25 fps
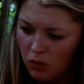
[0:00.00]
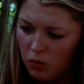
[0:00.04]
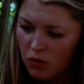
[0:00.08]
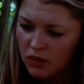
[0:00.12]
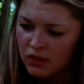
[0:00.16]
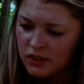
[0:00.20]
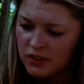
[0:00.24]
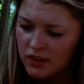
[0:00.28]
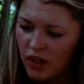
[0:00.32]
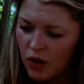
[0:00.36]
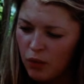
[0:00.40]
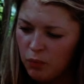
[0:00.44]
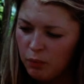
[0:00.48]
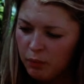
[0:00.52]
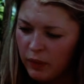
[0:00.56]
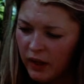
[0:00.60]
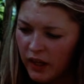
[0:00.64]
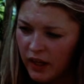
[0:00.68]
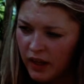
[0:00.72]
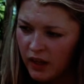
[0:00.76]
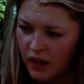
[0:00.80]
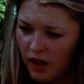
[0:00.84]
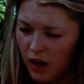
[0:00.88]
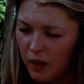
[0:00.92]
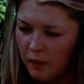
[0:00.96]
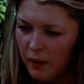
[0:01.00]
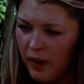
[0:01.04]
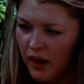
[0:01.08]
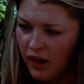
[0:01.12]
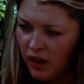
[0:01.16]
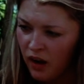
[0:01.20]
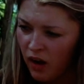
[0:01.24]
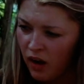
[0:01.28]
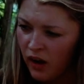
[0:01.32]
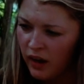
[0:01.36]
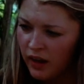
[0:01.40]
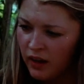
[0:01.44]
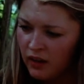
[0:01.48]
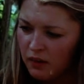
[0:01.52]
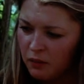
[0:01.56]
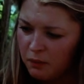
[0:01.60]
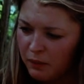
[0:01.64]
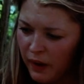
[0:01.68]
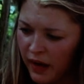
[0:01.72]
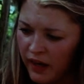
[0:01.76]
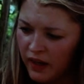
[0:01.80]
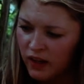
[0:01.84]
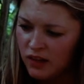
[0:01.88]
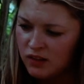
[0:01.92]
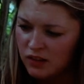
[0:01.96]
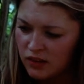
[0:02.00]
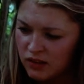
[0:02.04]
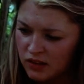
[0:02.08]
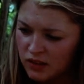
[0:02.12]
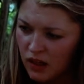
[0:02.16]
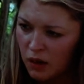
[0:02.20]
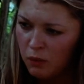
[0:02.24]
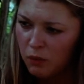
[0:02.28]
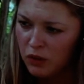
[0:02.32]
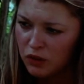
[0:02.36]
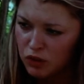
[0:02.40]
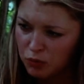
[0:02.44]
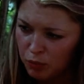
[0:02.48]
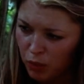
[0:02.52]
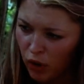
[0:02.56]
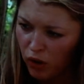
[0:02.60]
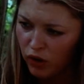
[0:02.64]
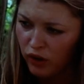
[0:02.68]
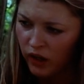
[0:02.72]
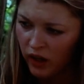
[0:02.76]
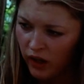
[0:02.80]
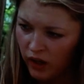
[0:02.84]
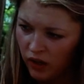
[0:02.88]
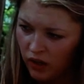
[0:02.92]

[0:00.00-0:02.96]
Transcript: what's so someone? big about lighting bangers in someone's pocket?